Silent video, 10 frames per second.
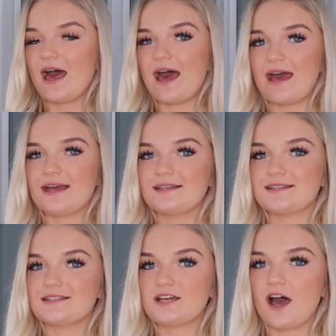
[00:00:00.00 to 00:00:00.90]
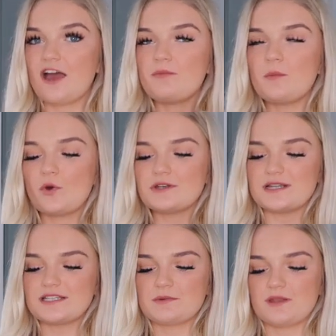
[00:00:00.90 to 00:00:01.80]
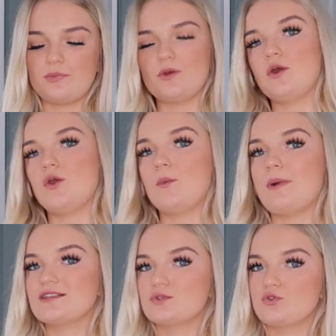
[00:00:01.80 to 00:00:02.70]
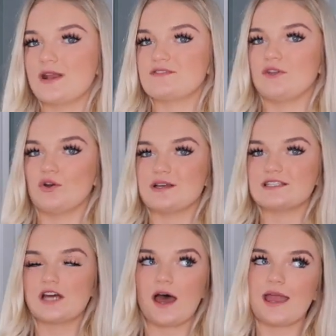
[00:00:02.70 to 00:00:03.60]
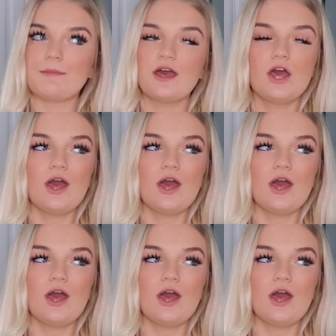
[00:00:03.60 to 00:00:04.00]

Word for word: and I've been wanting some of the Boohoo pastel trainers for the longest time,